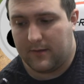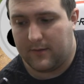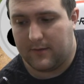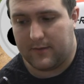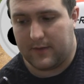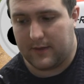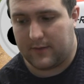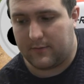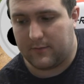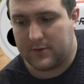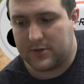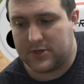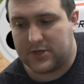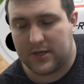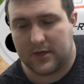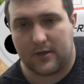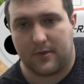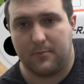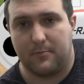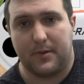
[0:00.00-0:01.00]
this was
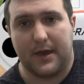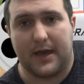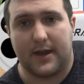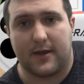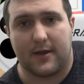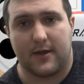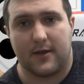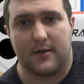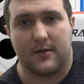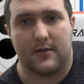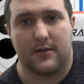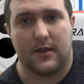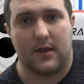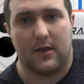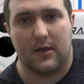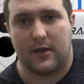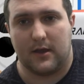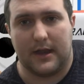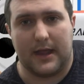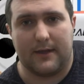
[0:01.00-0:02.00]
just better
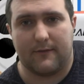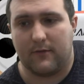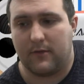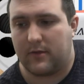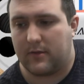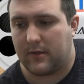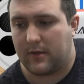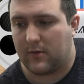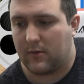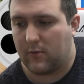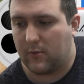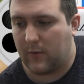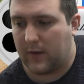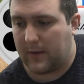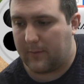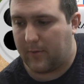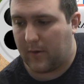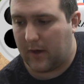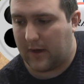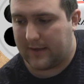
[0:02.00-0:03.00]
in every single
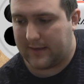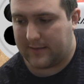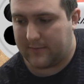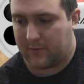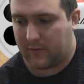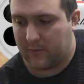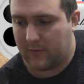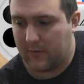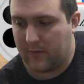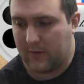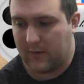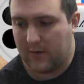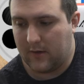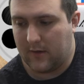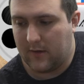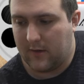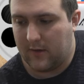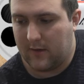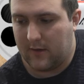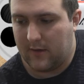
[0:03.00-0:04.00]
way possible.
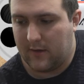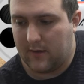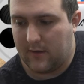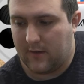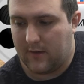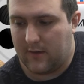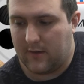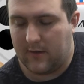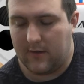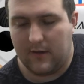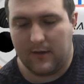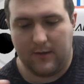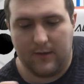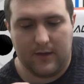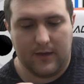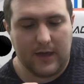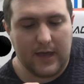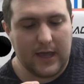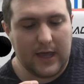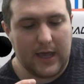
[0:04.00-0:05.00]

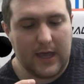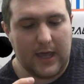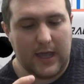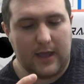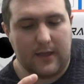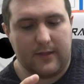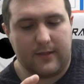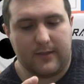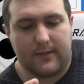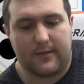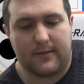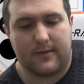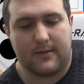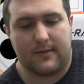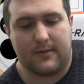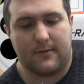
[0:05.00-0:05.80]
And